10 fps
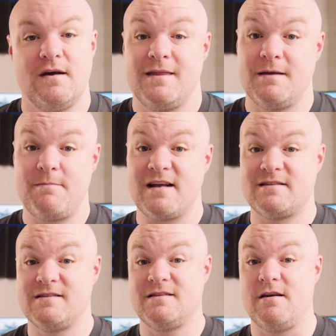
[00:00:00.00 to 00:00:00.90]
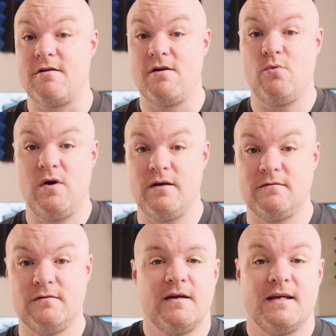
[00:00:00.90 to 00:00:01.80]
Think back to scenario
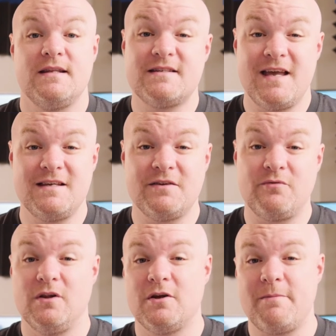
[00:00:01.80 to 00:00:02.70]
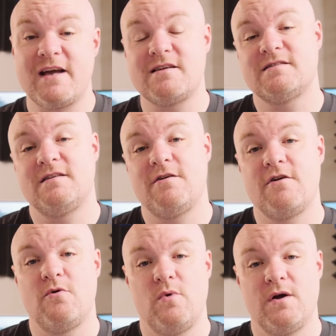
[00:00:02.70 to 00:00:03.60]
one. In this case, if we look back at
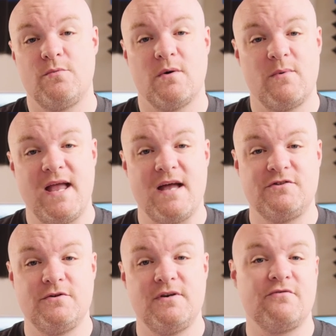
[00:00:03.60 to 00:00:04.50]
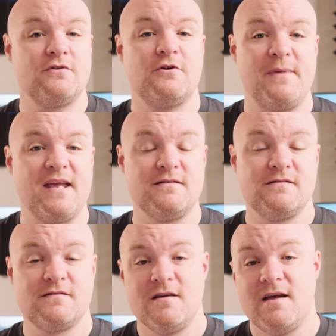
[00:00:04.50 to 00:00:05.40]
scenario one where we had two different
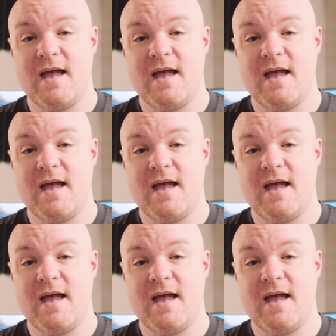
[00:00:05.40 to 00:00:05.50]
domains